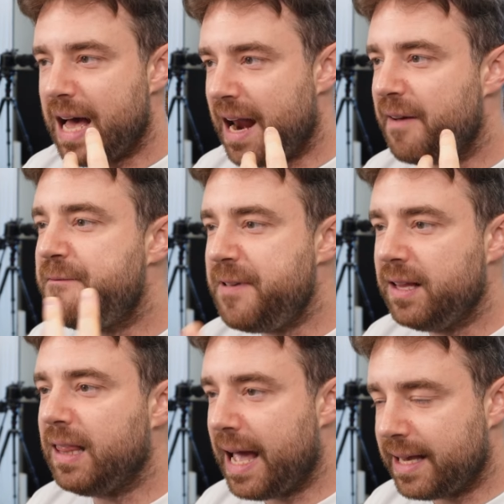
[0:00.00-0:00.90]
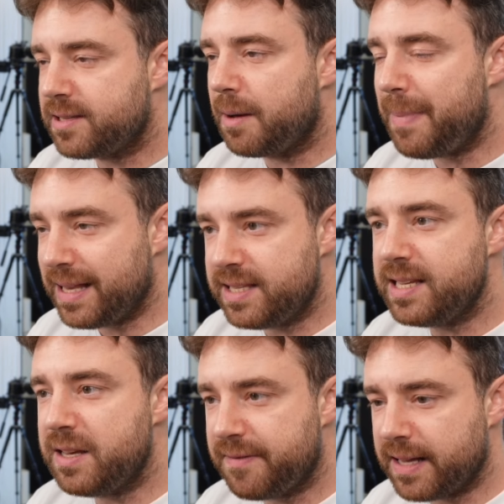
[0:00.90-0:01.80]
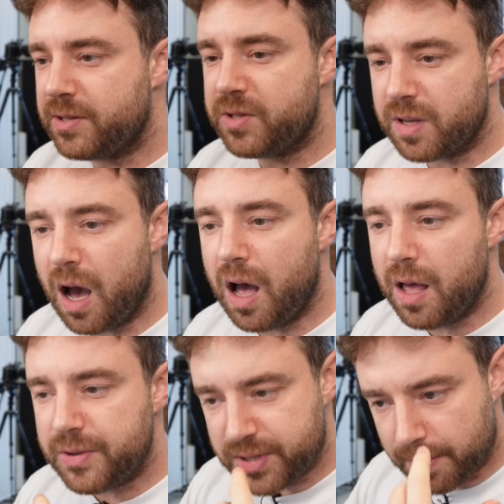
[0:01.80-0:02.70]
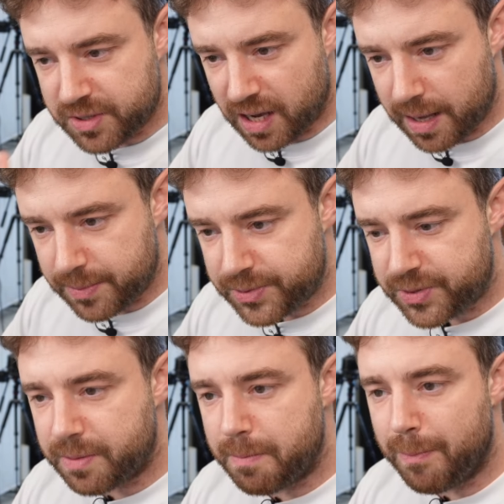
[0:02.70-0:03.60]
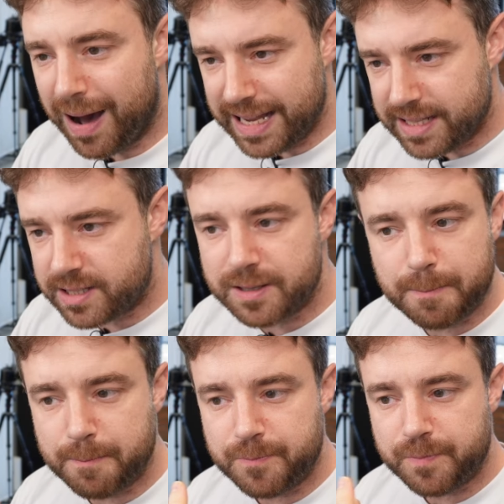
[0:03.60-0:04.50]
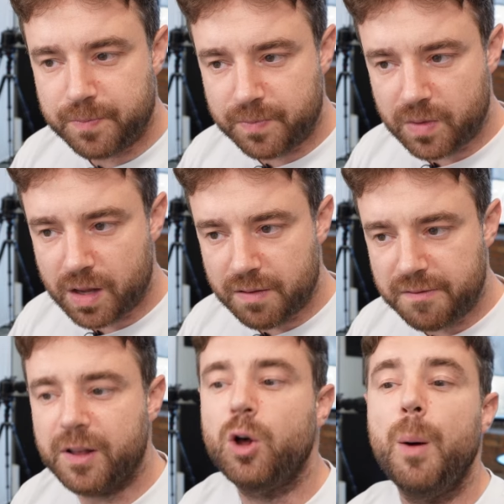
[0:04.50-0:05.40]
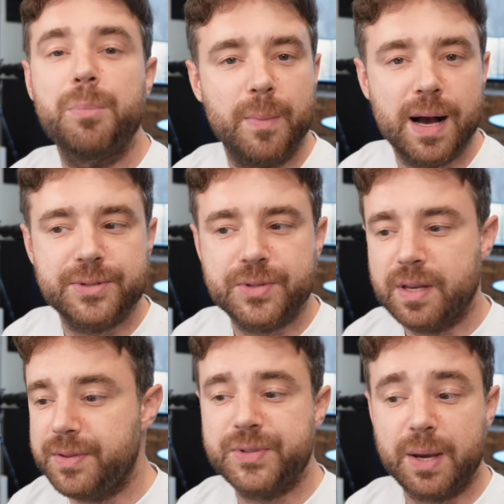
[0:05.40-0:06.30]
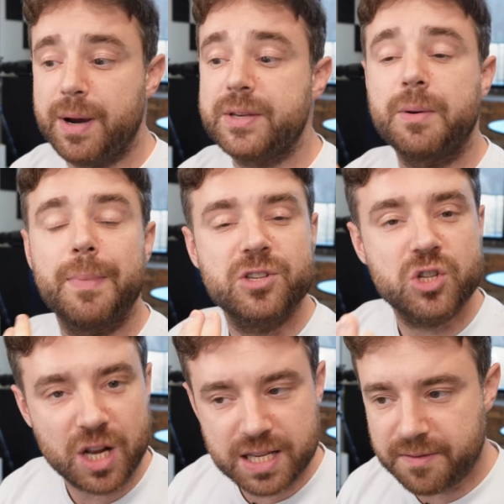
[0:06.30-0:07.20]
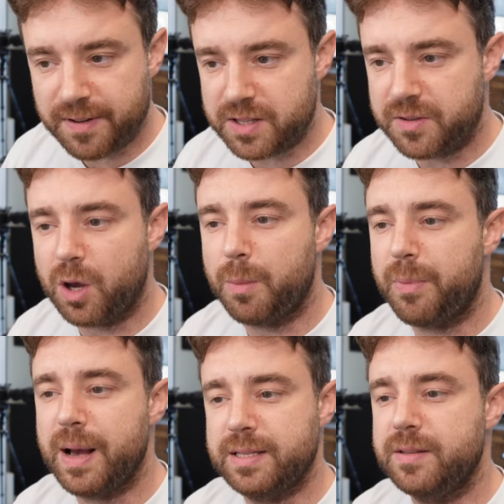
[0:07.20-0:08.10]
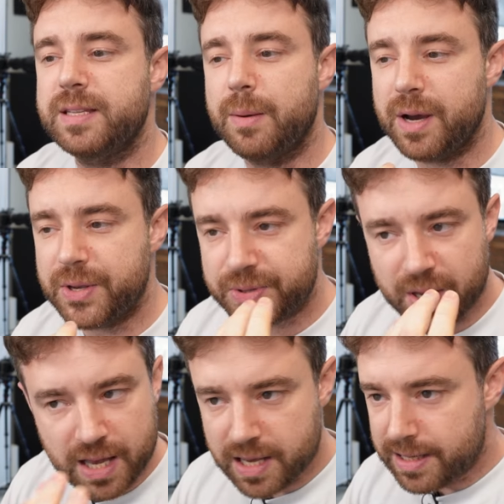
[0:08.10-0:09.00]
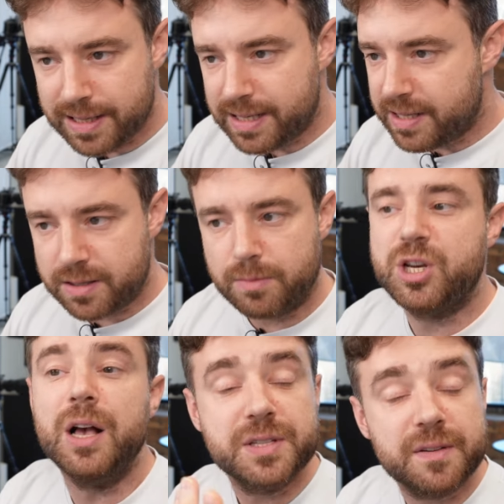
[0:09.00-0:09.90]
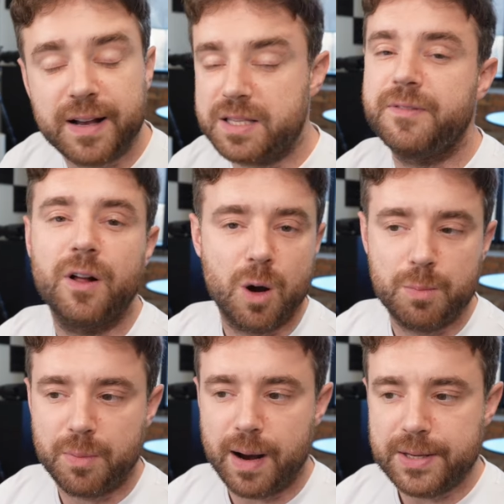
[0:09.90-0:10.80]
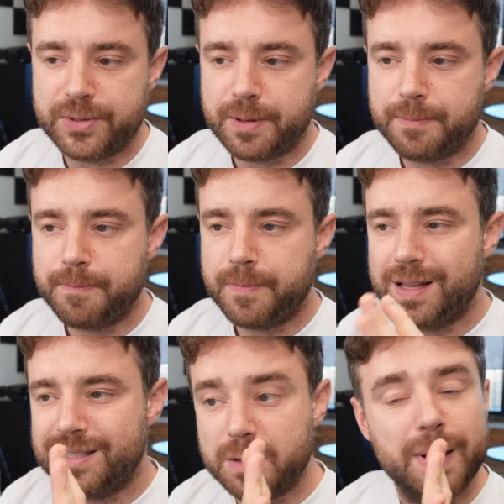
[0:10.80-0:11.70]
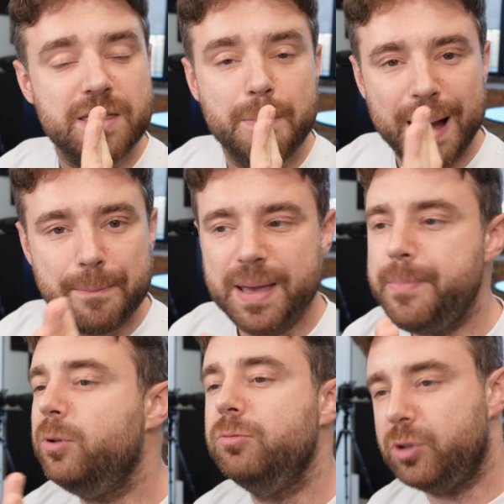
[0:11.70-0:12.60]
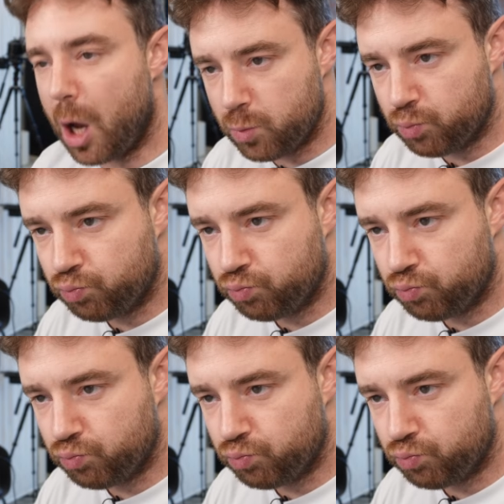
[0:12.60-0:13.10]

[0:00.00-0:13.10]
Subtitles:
And I feel like some Man City fans sometimes might feel compromised in the same way as some Manchester United fans feel compromised, in the same way as some Chelsea fans felt compromised. Does it make them bad people? No.